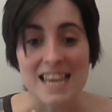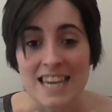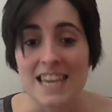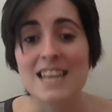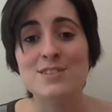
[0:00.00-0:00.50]

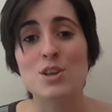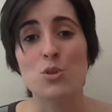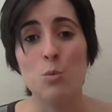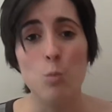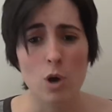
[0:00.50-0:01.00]
He is
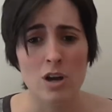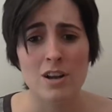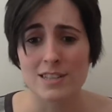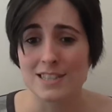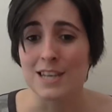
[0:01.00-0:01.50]
the
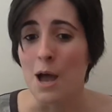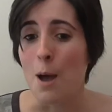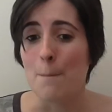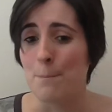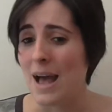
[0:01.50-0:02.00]
worst,
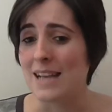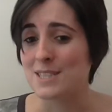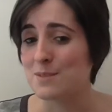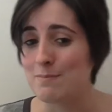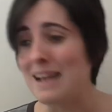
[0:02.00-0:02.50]

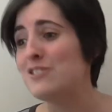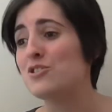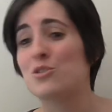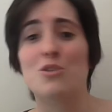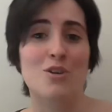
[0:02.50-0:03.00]
best
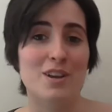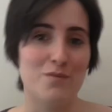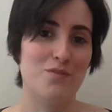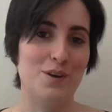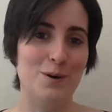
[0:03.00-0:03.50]
mentor
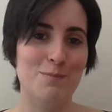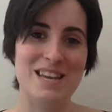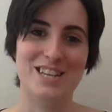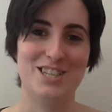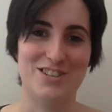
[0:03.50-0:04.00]
in film
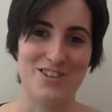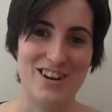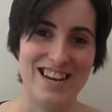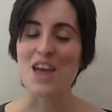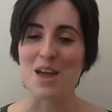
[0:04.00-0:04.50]

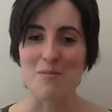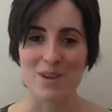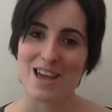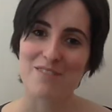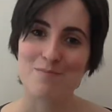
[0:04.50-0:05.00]
history. Then
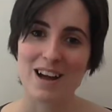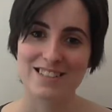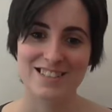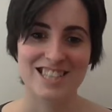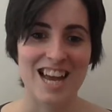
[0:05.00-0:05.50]
we have
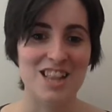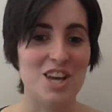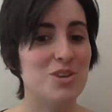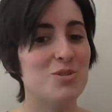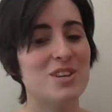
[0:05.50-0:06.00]
Miles
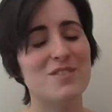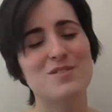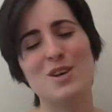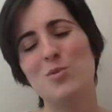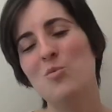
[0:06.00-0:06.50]
Teller, who
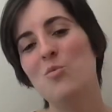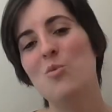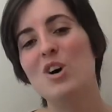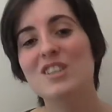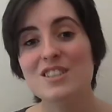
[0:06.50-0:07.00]
gives a
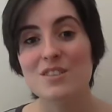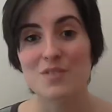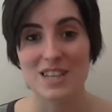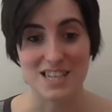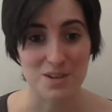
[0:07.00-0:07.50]

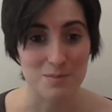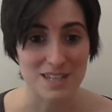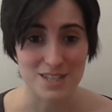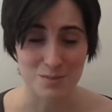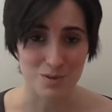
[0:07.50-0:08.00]
wonderfully
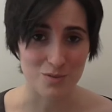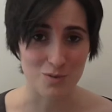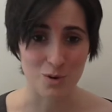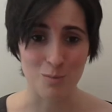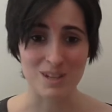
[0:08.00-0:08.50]
committed
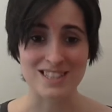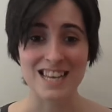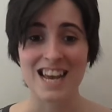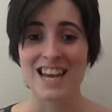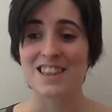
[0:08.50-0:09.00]

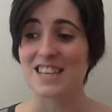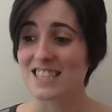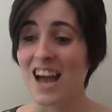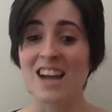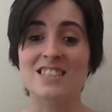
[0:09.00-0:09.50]
performance.
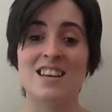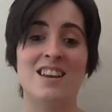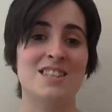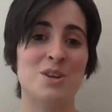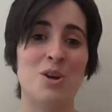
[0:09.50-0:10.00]
This actor
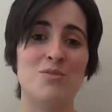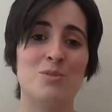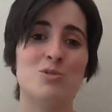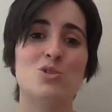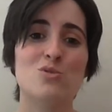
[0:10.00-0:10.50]
is going
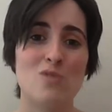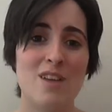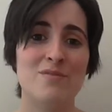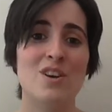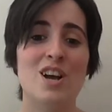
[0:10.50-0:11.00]
from
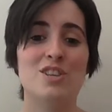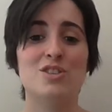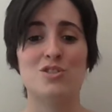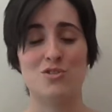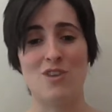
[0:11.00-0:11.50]
strength
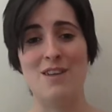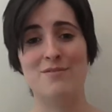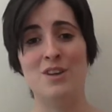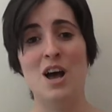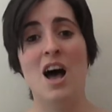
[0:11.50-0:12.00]
to
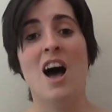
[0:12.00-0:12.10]
strength,